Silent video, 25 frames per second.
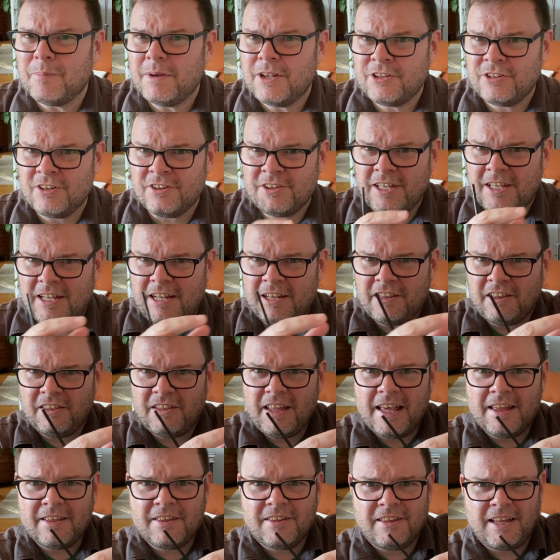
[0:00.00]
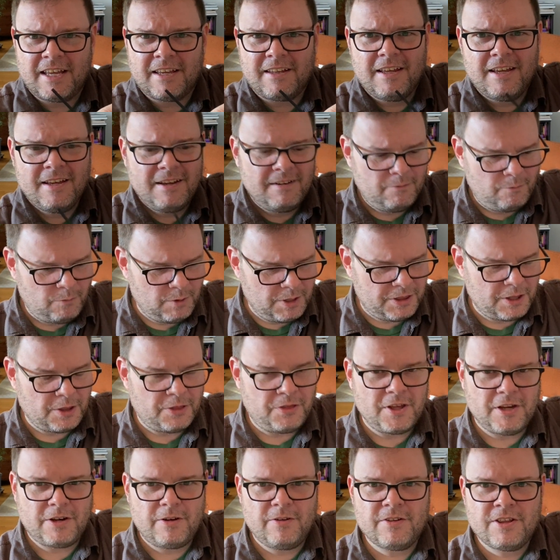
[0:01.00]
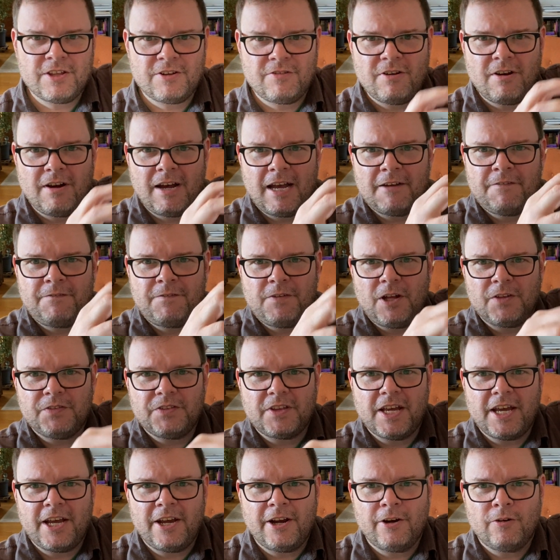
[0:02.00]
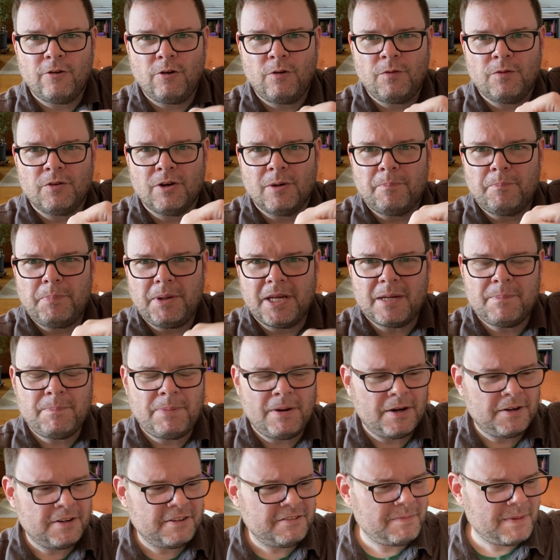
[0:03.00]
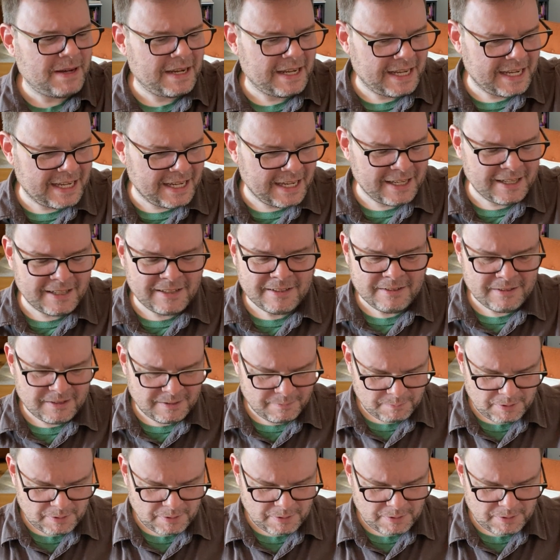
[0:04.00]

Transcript: It's just that it's less. Like with the thicker straw, I felt the air over a big part of my hand,